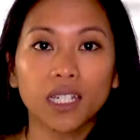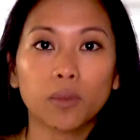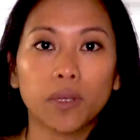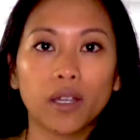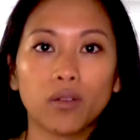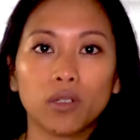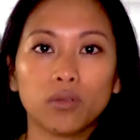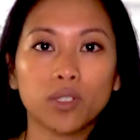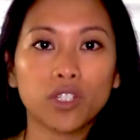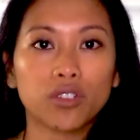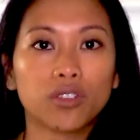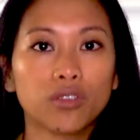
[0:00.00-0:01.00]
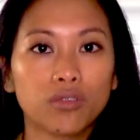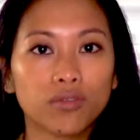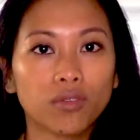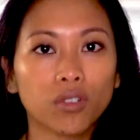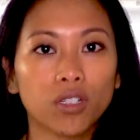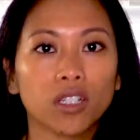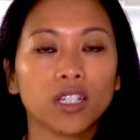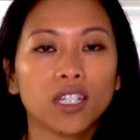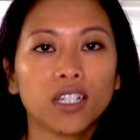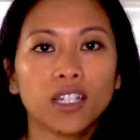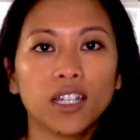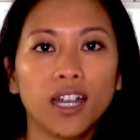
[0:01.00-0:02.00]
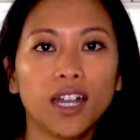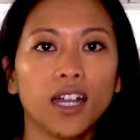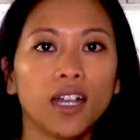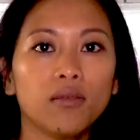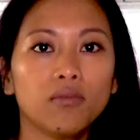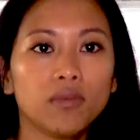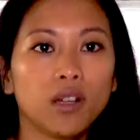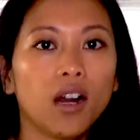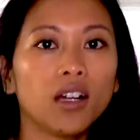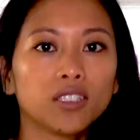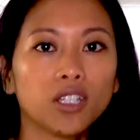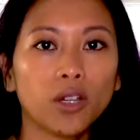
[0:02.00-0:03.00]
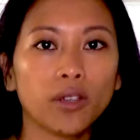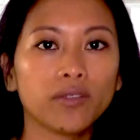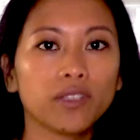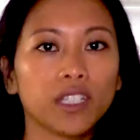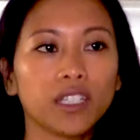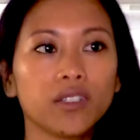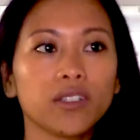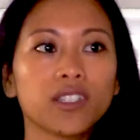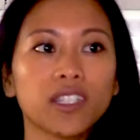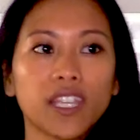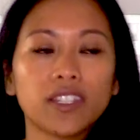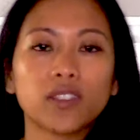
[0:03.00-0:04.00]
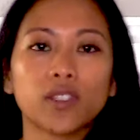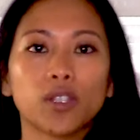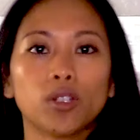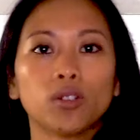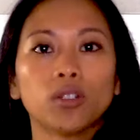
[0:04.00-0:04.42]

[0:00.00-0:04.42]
about what we should do for ongoing videos. And so